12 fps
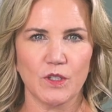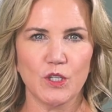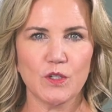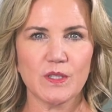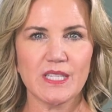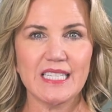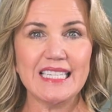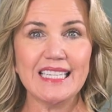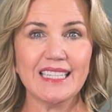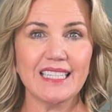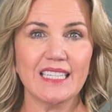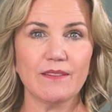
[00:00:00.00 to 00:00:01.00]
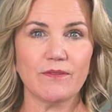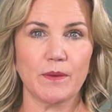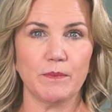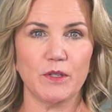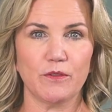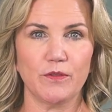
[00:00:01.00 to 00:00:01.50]
you're stealing
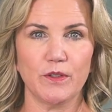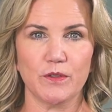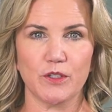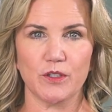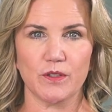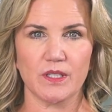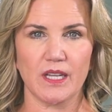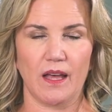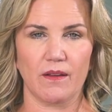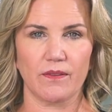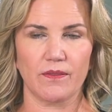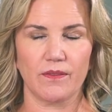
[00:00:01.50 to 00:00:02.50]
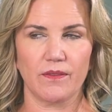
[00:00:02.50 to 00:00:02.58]
from your future self.